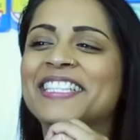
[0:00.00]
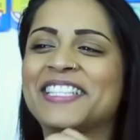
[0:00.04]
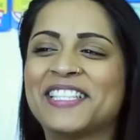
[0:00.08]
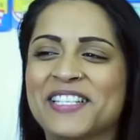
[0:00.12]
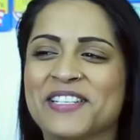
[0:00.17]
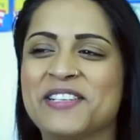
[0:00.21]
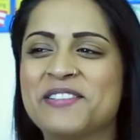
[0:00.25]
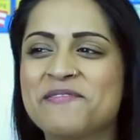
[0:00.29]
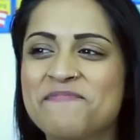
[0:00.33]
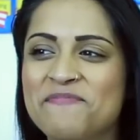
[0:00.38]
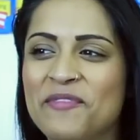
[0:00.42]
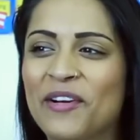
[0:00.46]

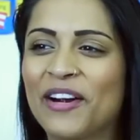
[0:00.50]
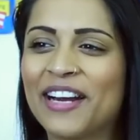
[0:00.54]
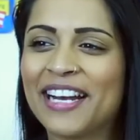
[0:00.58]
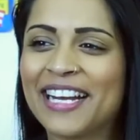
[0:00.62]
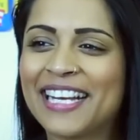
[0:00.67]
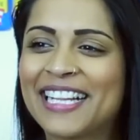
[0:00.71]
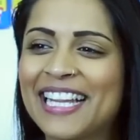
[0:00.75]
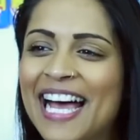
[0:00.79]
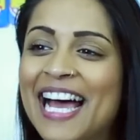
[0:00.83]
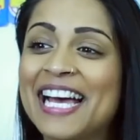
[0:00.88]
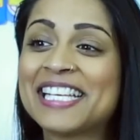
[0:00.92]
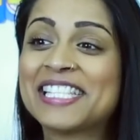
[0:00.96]
Good
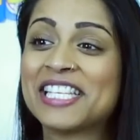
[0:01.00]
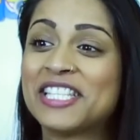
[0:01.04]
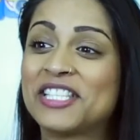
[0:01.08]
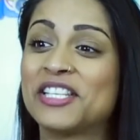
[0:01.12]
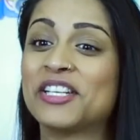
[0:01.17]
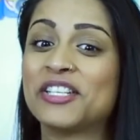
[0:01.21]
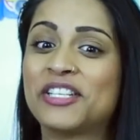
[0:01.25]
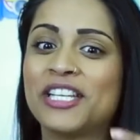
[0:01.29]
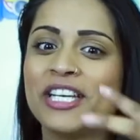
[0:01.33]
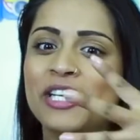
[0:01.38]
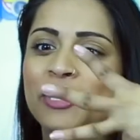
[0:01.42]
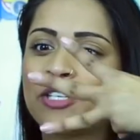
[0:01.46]
morning class, it's
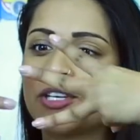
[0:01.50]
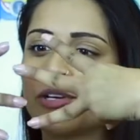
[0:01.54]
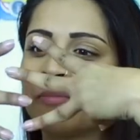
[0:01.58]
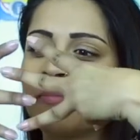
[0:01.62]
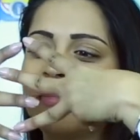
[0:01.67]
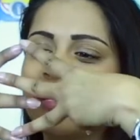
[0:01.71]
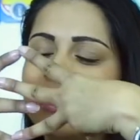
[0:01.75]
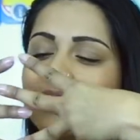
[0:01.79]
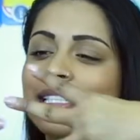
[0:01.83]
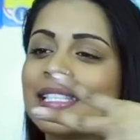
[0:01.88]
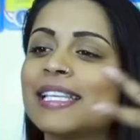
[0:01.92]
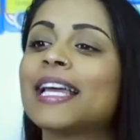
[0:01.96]
your teacher
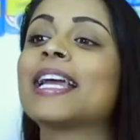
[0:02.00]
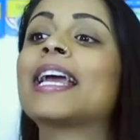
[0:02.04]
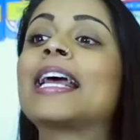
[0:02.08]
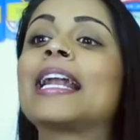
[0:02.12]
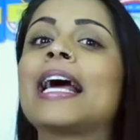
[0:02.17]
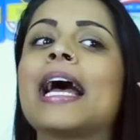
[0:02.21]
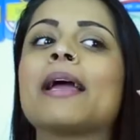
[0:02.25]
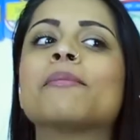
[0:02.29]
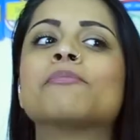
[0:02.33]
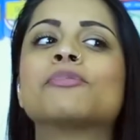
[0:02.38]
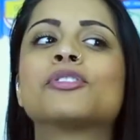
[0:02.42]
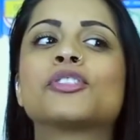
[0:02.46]
Miss Singh,
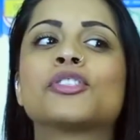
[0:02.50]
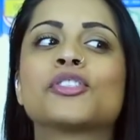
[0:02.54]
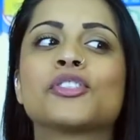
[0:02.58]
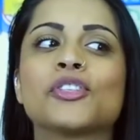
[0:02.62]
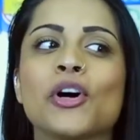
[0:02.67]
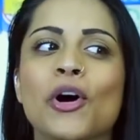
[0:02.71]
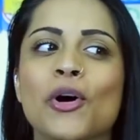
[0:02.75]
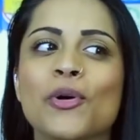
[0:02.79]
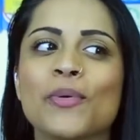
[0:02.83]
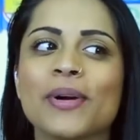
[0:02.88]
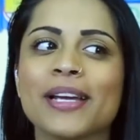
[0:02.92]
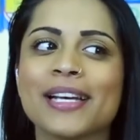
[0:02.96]
and I'm
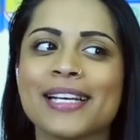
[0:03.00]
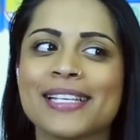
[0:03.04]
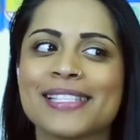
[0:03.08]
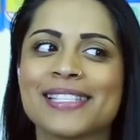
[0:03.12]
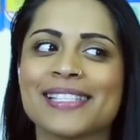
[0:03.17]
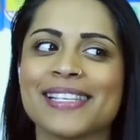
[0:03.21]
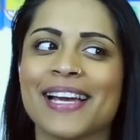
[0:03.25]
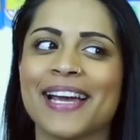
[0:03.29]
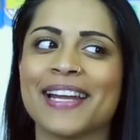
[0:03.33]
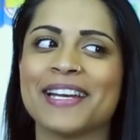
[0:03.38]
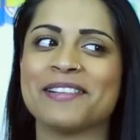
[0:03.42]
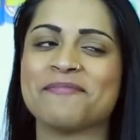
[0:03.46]
so
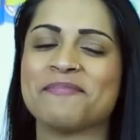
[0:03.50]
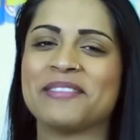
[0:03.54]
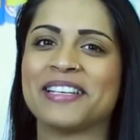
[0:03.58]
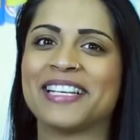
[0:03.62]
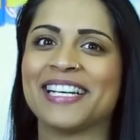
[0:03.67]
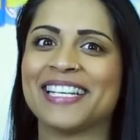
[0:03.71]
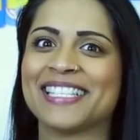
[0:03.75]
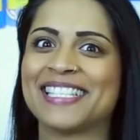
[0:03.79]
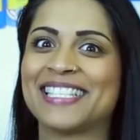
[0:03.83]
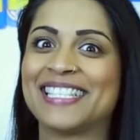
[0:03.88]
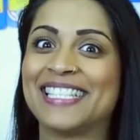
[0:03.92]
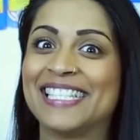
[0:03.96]
excited
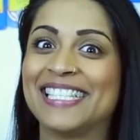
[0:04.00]
because